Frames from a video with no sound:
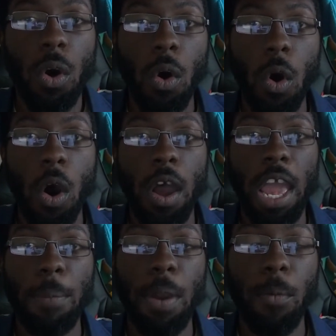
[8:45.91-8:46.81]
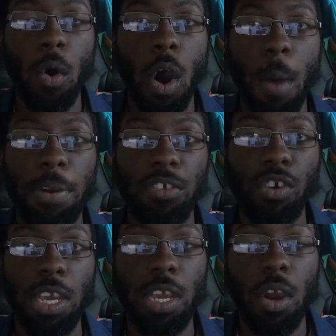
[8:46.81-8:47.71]
or
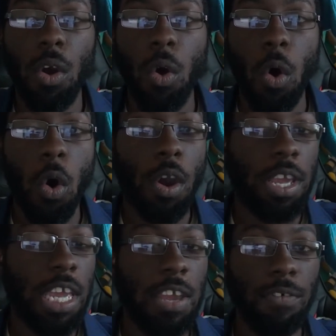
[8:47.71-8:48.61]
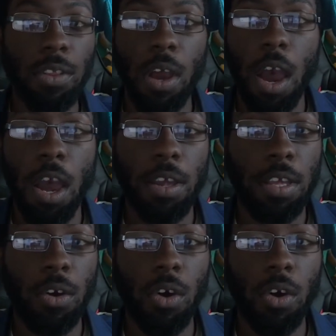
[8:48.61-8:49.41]
MMORPG or even a